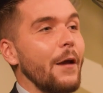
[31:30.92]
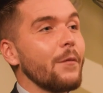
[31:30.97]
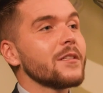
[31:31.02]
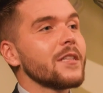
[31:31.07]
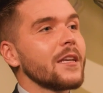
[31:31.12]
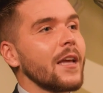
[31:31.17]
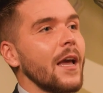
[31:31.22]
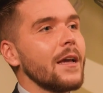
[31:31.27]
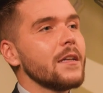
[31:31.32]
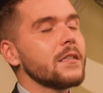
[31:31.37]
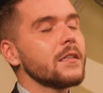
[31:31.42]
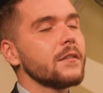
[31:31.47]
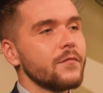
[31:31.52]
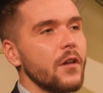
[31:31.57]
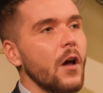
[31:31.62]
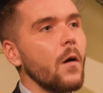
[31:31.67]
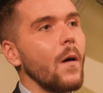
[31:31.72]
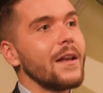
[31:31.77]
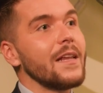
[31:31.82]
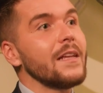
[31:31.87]
it was a case
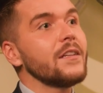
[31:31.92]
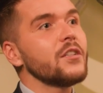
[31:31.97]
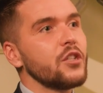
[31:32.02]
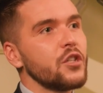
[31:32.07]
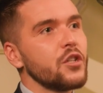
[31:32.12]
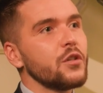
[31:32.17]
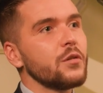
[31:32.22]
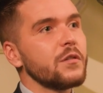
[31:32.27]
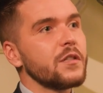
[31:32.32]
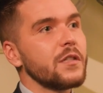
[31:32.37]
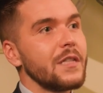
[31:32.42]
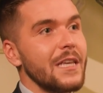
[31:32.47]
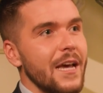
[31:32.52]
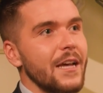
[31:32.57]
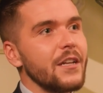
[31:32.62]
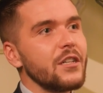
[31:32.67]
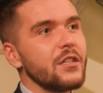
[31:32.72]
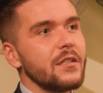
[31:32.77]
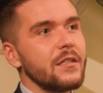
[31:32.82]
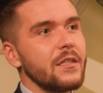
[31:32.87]
of, no, I need to choose
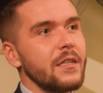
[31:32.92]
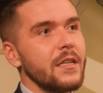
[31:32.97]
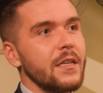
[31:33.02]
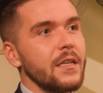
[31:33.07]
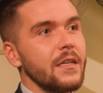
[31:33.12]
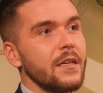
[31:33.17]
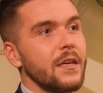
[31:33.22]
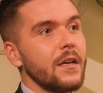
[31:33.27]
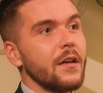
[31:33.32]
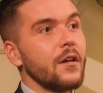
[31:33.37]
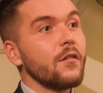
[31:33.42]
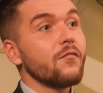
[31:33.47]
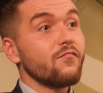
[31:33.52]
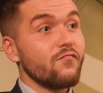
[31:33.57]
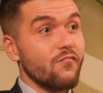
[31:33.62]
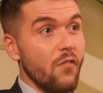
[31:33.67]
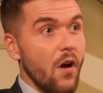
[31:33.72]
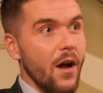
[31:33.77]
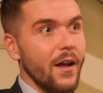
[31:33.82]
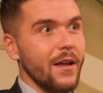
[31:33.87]
the agency
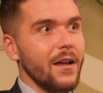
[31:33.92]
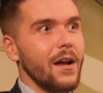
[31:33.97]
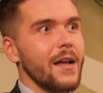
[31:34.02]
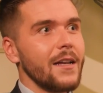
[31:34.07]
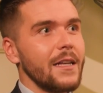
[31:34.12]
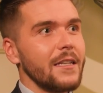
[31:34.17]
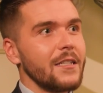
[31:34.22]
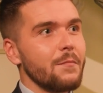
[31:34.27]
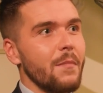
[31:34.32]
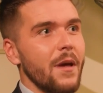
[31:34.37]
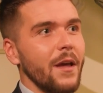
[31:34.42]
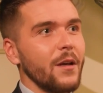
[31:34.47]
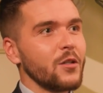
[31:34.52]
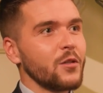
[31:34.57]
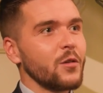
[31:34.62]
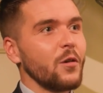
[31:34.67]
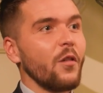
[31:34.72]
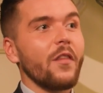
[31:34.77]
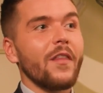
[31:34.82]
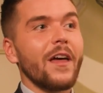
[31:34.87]
right. I need to
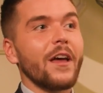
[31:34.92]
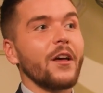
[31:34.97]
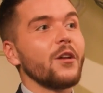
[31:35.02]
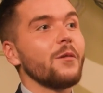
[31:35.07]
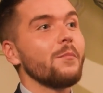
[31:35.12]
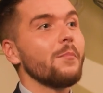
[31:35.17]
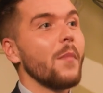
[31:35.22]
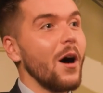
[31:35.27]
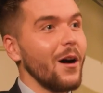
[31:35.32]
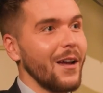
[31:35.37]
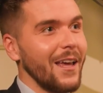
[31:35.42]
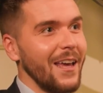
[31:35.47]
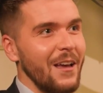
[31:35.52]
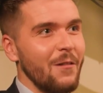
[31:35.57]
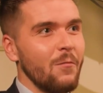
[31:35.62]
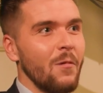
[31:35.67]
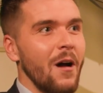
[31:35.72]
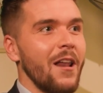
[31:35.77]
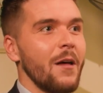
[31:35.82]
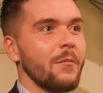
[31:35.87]
make sure that they're going to
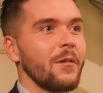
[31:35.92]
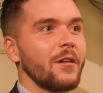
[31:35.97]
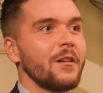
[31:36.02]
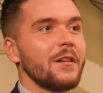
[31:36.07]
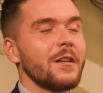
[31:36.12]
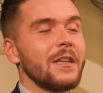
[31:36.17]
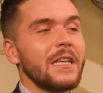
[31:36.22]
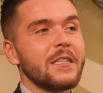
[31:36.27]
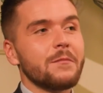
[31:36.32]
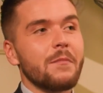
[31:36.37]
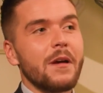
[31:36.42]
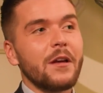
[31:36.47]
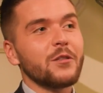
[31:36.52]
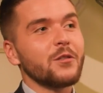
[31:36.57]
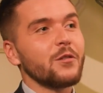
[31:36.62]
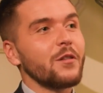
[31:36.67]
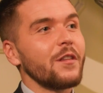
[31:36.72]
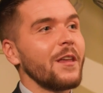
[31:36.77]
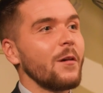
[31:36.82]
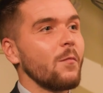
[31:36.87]
market it well. I'm going to need to
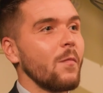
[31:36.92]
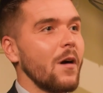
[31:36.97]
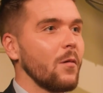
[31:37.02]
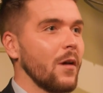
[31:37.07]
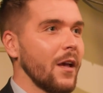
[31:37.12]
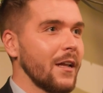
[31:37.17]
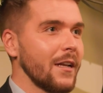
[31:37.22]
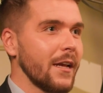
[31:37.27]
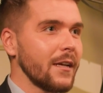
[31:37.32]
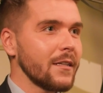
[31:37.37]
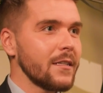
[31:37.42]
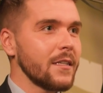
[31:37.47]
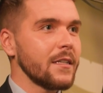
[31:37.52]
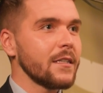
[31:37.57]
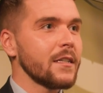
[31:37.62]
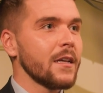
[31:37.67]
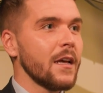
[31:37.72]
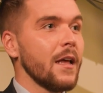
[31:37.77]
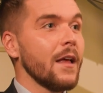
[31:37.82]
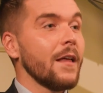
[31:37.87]
make sure that they're well
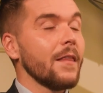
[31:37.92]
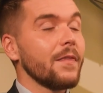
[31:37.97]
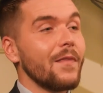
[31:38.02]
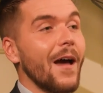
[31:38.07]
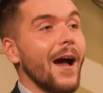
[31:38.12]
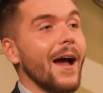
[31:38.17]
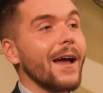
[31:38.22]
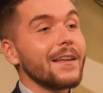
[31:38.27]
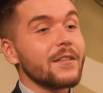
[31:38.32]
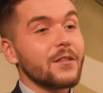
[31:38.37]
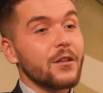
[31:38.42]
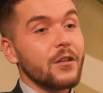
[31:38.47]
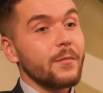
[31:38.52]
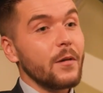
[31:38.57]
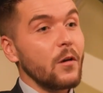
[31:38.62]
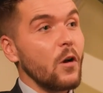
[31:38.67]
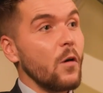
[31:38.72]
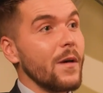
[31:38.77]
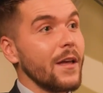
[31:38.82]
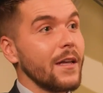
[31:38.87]
connected. That is going
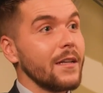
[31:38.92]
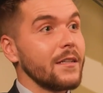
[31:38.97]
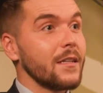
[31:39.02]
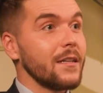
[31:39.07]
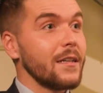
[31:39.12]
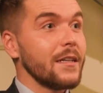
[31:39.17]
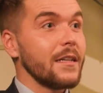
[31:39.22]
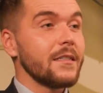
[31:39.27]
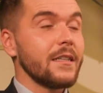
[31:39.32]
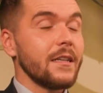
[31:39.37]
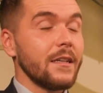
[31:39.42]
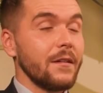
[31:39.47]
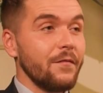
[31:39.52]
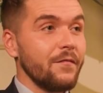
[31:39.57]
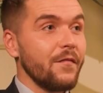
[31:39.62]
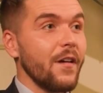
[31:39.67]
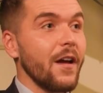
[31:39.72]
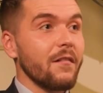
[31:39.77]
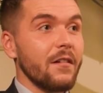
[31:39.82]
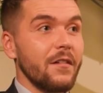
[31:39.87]
to be coming into
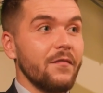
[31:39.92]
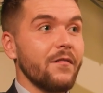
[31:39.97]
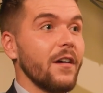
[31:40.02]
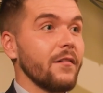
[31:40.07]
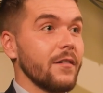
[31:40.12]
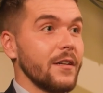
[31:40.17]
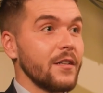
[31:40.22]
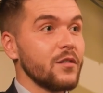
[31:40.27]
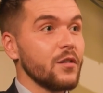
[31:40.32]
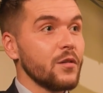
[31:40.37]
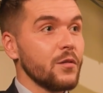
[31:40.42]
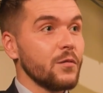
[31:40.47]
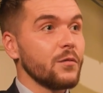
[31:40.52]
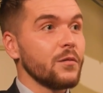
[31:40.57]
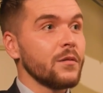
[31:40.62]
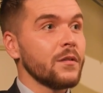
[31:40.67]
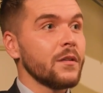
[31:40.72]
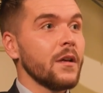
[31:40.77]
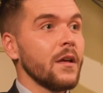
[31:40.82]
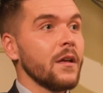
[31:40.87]
leasing very, very
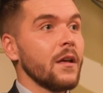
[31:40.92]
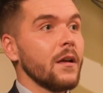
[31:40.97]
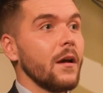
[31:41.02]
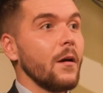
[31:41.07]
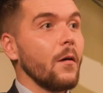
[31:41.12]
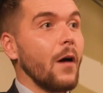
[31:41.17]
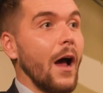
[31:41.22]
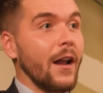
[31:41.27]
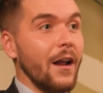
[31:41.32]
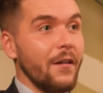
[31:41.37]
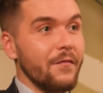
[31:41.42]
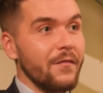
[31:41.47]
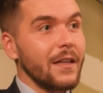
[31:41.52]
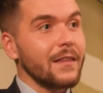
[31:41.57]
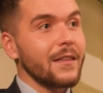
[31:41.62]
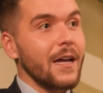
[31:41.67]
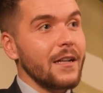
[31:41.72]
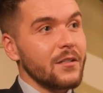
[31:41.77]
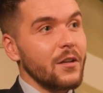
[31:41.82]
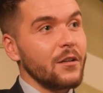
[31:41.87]
soon. And I
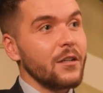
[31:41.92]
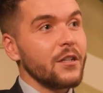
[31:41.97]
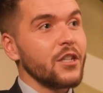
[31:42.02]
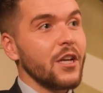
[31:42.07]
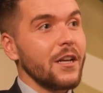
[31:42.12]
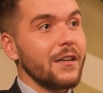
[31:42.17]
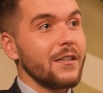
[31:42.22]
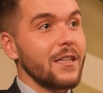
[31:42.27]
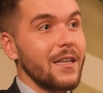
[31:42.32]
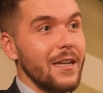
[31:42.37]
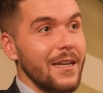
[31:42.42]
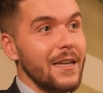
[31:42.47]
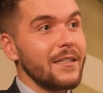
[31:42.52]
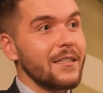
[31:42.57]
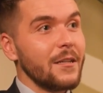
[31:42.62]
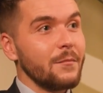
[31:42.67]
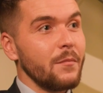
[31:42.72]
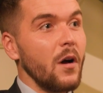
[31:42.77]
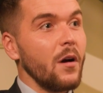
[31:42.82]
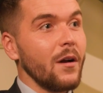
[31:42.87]
think that's going to change the
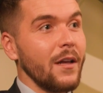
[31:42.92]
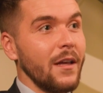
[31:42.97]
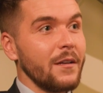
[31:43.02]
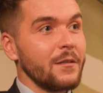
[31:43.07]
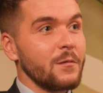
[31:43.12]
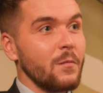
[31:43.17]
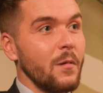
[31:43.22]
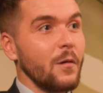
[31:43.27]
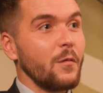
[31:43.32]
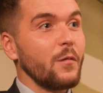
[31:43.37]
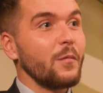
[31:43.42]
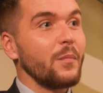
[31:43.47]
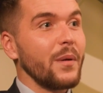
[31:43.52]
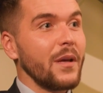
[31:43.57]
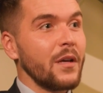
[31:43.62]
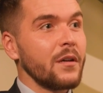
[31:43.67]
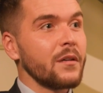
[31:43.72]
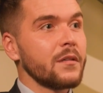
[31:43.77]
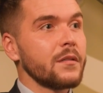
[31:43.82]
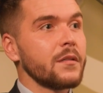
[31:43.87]
leasing market as well,
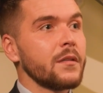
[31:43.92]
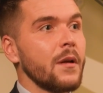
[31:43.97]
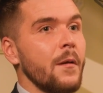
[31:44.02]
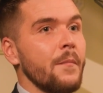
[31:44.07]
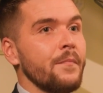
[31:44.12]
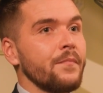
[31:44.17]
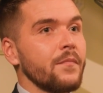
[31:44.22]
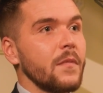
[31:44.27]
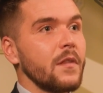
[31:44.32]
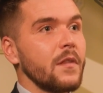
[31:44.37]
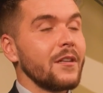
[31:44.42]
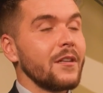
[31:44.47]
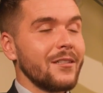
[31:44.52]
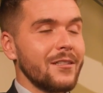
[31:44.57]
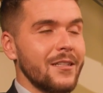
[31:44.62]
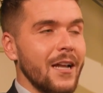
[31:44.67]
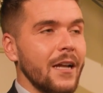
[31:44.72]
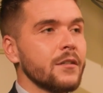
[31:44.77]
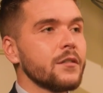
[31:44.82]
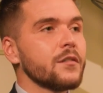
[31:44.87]
because
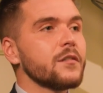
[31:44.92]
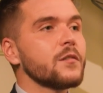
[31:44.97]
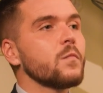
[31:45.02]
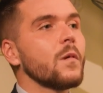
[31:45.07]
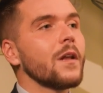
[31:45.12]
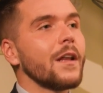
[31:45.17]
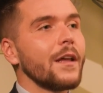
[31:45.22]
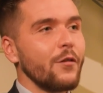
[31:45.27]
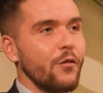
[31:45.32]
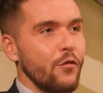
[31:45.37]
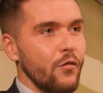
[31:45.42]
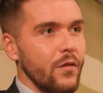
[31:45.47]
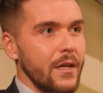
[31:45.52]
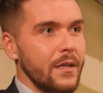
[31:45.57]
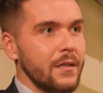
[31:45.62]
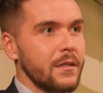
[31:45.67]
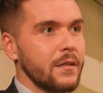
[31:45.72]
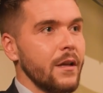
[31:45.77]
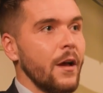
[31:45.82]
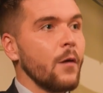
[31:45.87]
the standards will
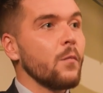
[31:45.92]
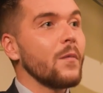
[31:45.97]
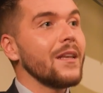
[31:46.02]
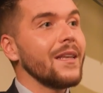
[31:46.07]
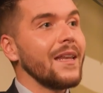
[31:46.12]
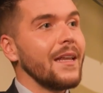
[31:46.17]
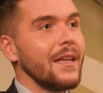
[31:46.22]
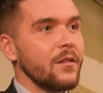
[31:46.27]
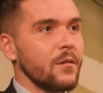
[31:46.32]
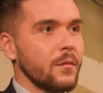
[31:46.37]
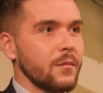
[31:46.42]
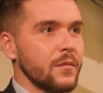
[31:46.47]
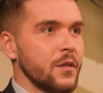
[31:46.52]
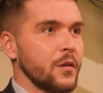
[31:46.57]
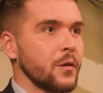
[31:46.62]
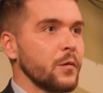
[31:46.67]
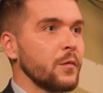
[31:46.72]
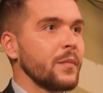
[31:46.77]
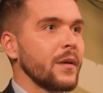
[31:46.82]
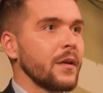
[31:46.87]
increase, and we need
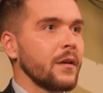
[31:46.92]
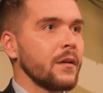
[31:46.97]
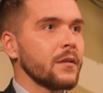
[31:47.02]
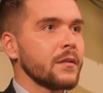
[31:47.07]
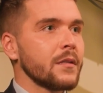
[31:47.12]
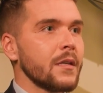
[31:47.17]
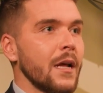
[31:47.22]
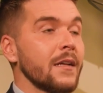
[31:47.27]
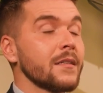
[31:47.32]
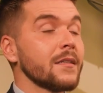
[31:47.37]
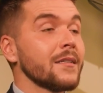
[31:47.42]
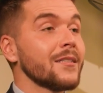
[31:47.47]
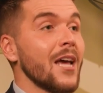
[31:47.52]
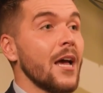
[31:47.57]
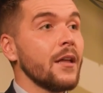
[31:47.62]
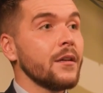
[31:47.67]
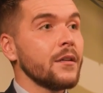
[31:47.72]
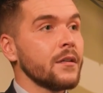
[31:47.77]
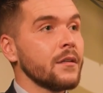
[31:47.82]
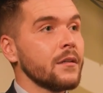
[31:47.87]
them to, because as a
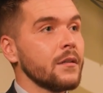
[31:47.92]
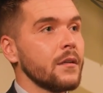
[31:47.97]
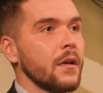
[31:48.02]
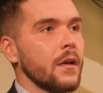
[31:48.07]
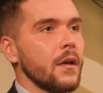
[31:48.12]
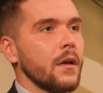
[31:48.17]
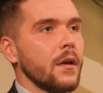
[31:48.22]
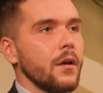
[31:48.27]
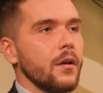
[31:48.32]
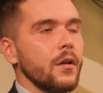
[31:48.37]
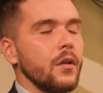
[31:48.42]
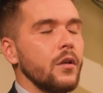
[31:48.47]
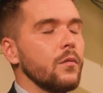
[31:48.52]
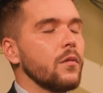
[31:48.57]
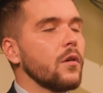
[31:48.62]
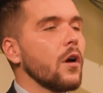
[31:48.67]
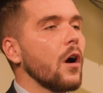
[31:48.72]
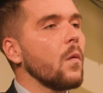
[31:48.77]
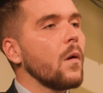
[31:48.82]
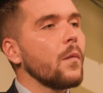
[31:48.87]
tenant,
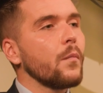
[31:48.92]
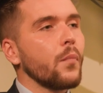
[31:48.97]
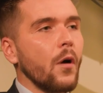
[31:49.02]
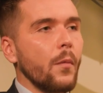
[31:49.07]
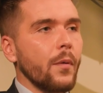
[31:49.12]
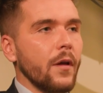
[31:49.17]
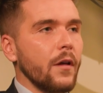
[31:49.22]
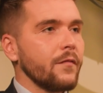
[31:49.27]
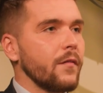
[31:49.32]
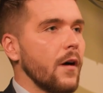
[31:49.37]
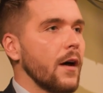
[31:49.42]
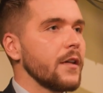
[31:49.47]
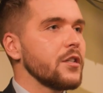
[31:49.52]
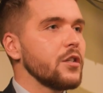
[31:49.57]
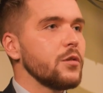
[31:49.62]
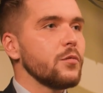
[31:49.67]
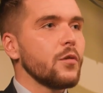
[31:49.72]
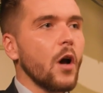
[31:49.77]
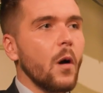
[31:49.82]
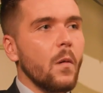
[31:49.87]
you go on Property
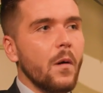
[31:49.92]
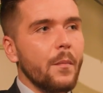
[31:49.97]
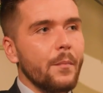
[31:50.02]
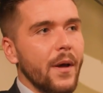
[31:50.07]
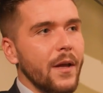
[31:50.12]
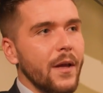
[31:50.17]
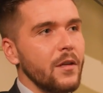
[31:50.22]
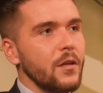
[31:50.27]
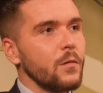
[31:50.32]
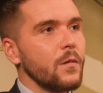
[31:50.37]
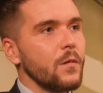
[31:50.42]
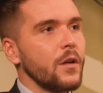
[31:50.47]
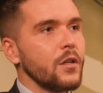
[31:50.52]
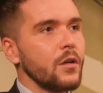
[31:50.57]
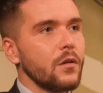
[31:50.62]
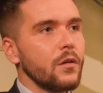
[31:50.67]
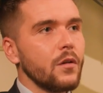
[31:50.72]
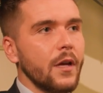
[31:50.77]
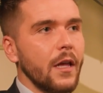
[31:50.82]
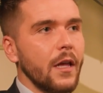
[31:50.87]
Finder, you go on Bayou, and you're